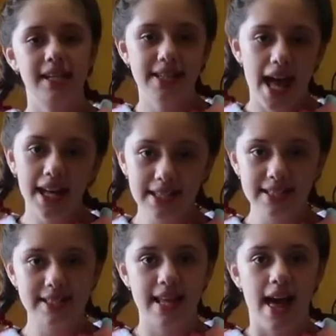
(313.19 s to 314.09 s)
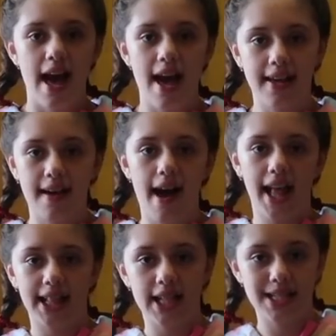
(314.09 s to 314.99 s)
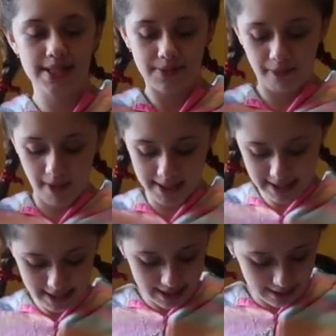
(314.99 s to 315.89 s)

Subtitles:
Next, I got this onesie